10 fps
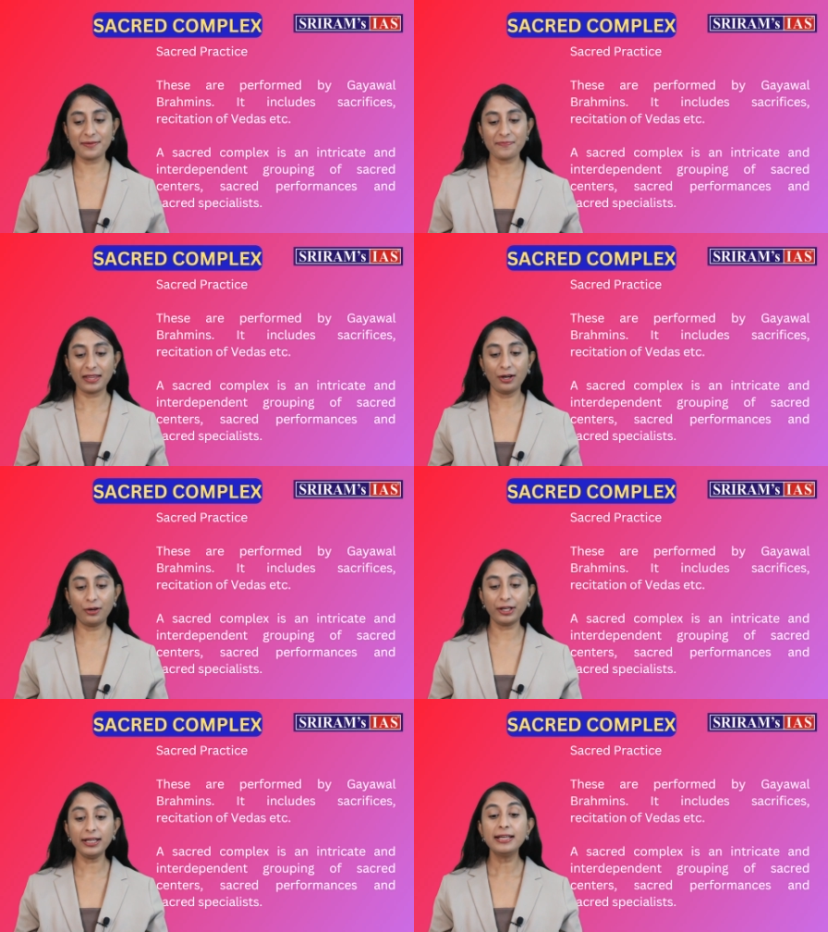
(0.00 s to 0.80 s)
Okay,
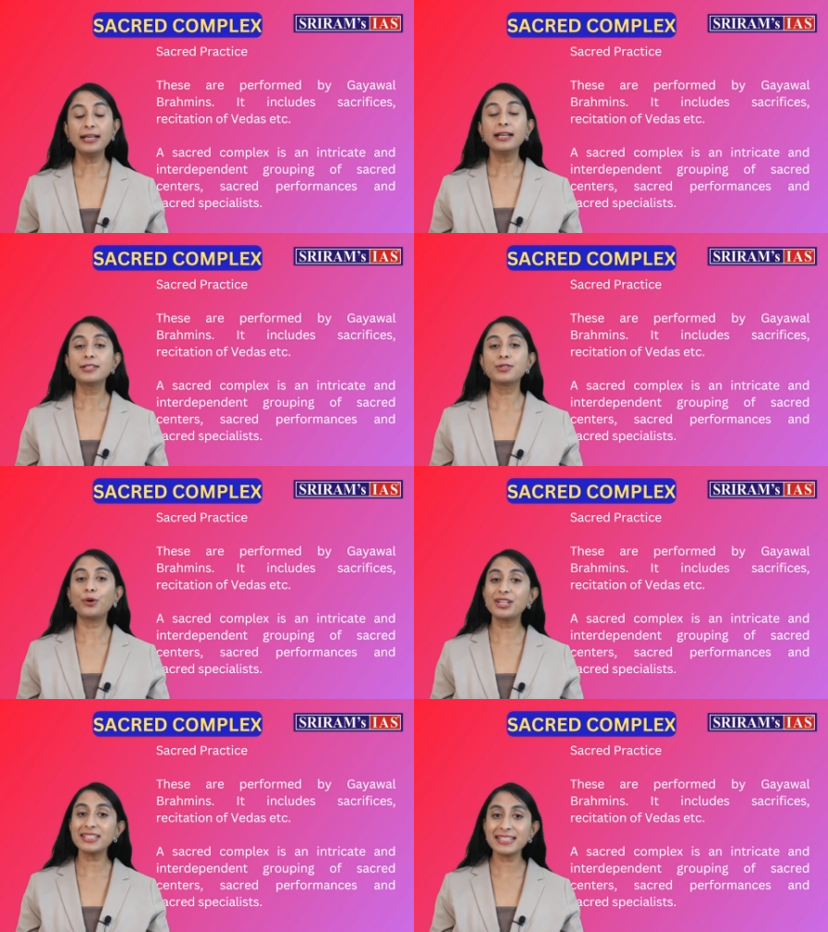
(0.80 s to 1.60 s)
so what is
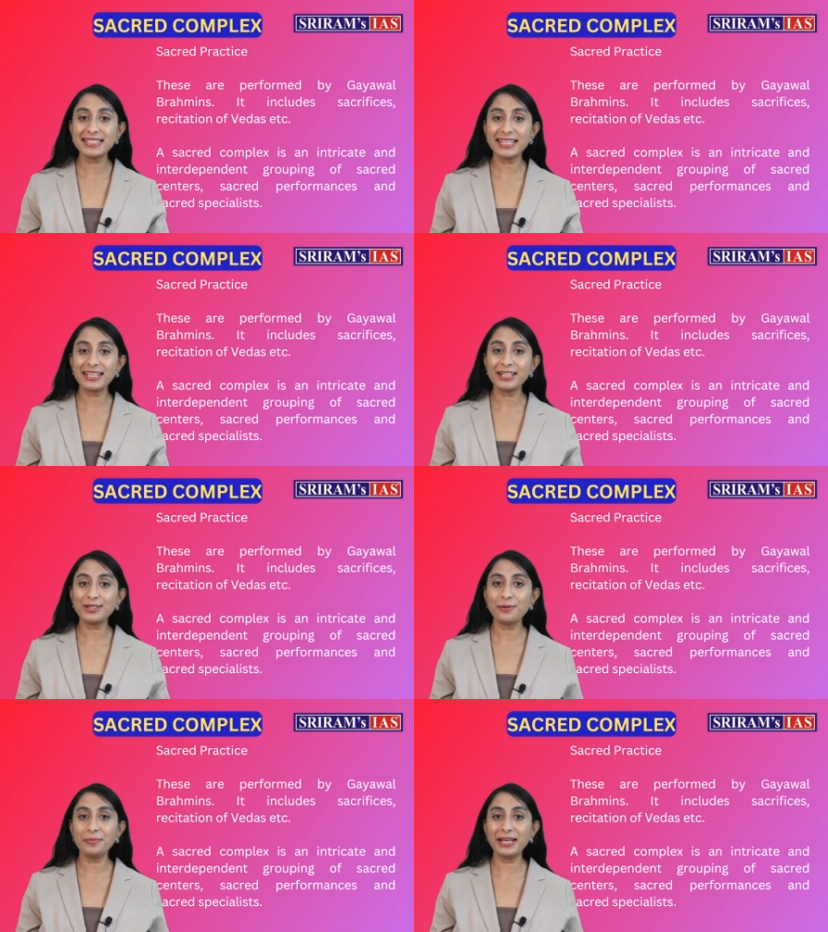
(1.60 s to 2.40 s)
a sacred
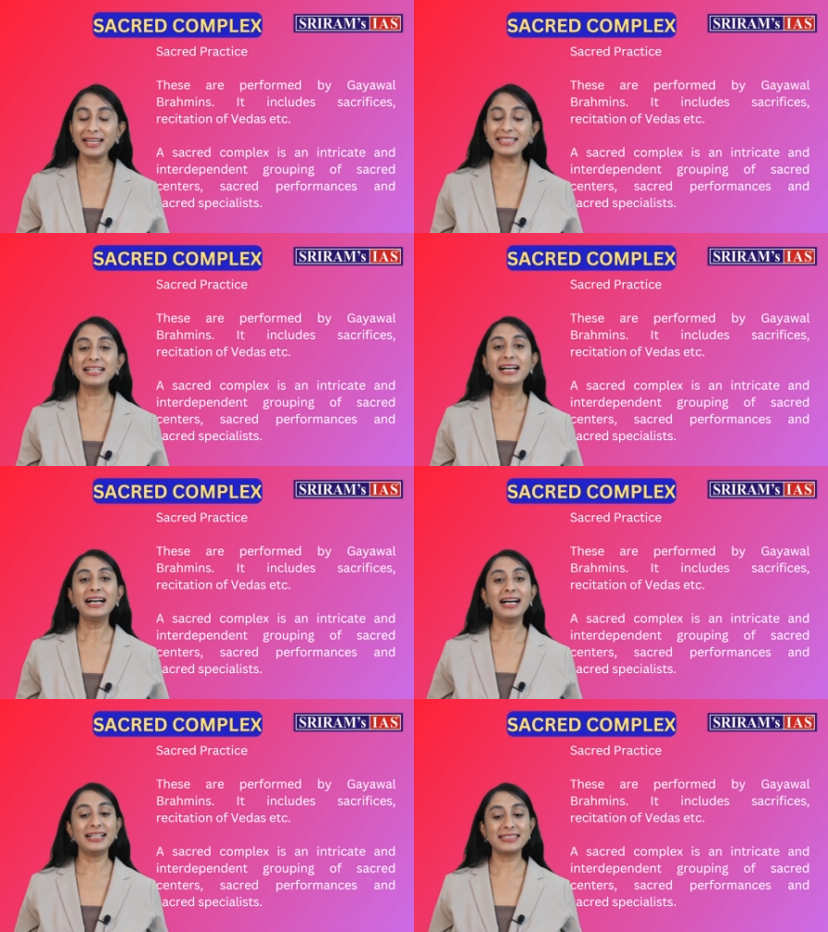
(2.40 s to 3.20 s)
complex? A
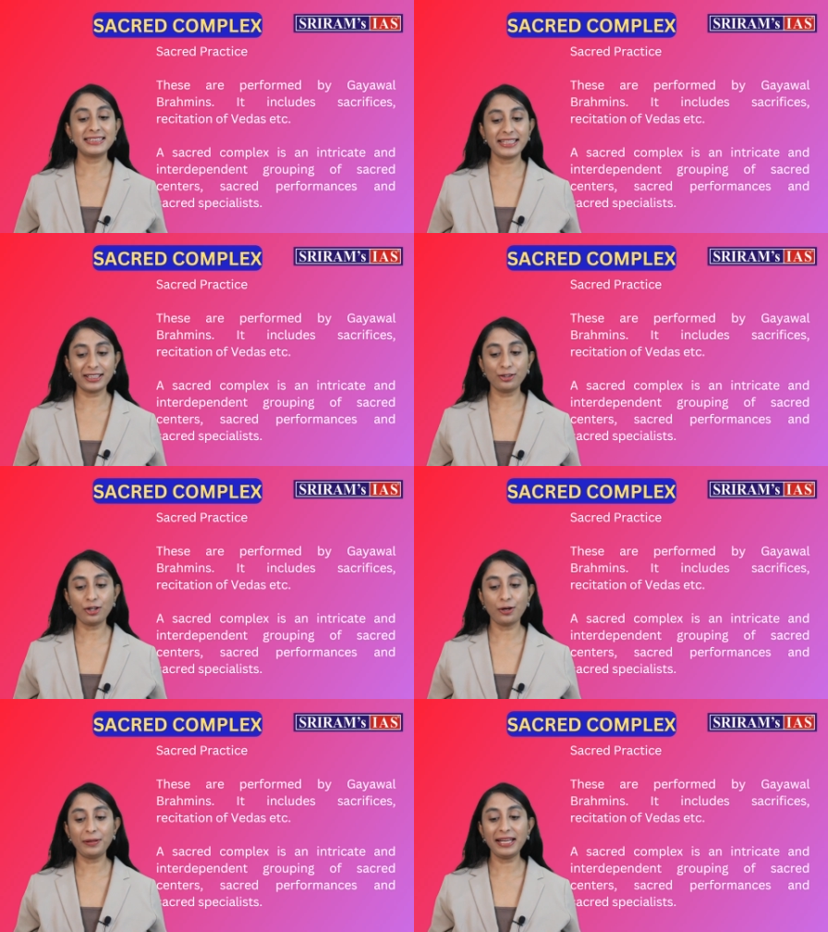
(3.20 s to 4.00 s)
sacred
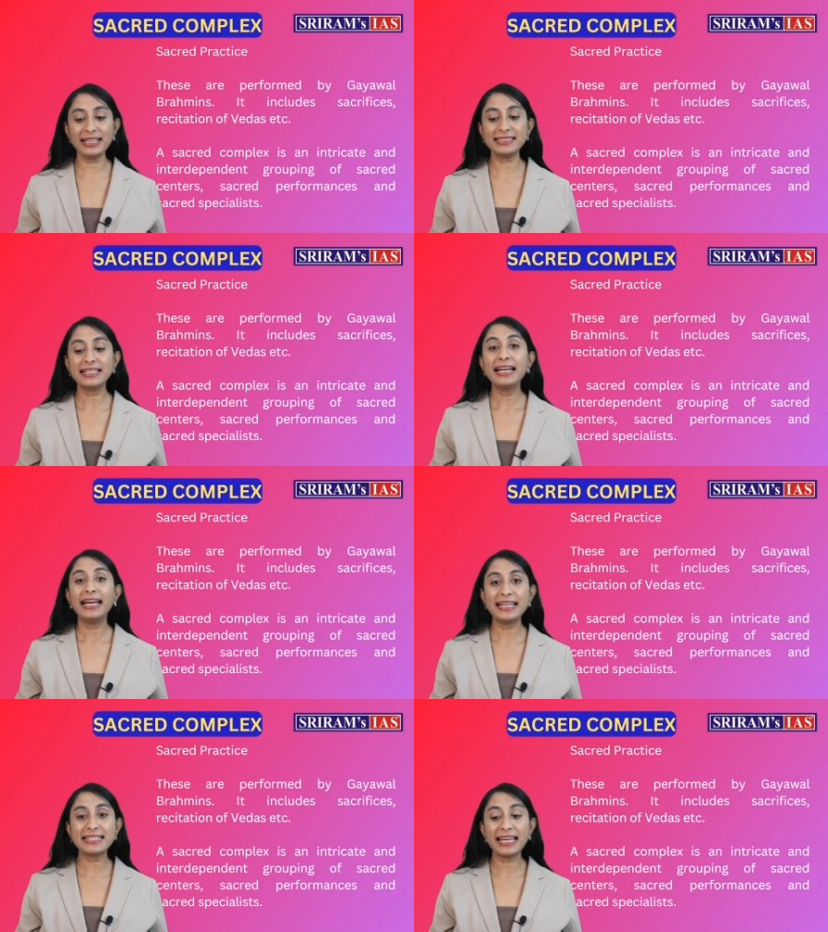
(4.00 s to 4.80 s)
complex is
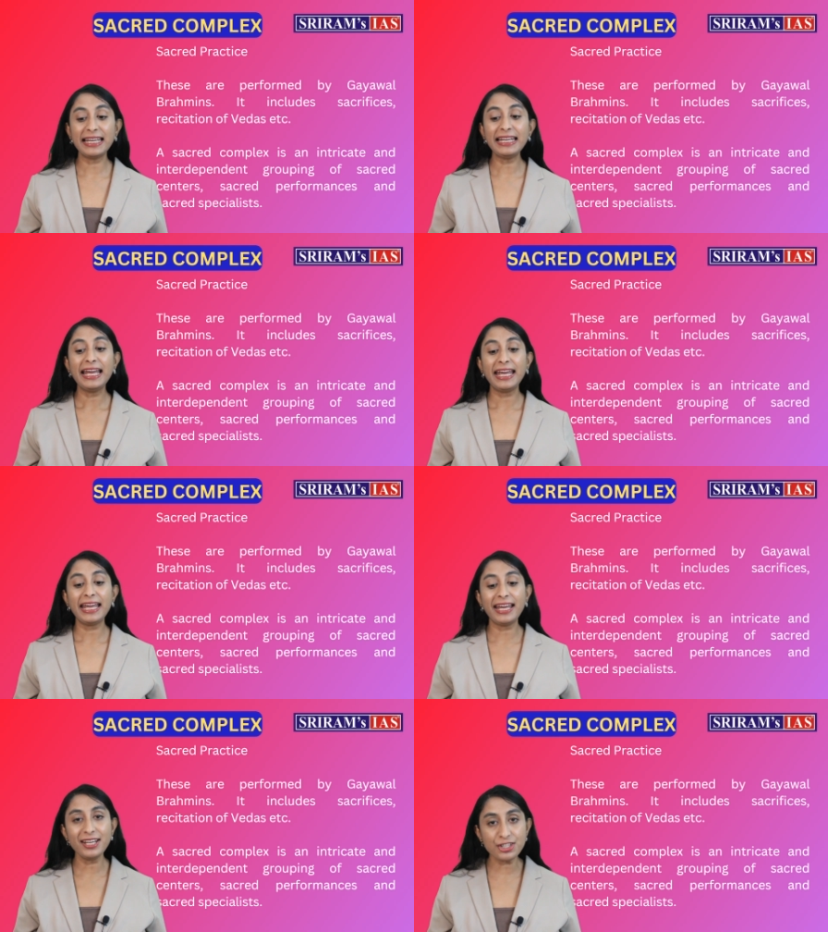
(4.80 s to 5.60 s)
an
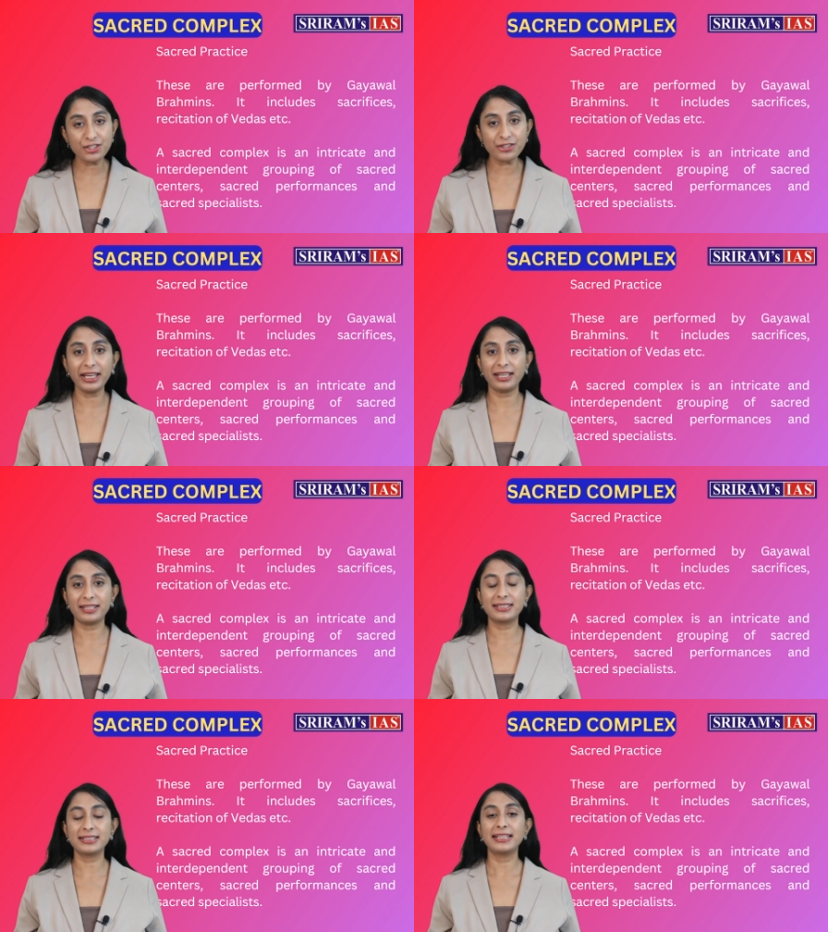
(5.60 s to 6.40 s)
intricate
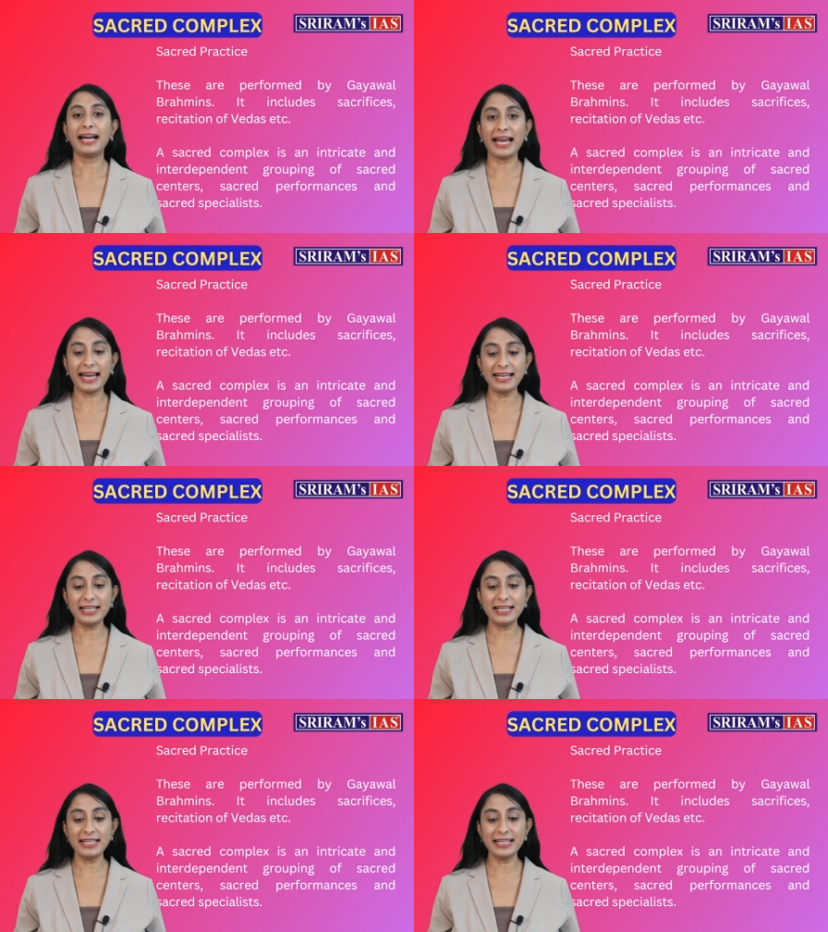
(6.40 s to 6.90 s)
and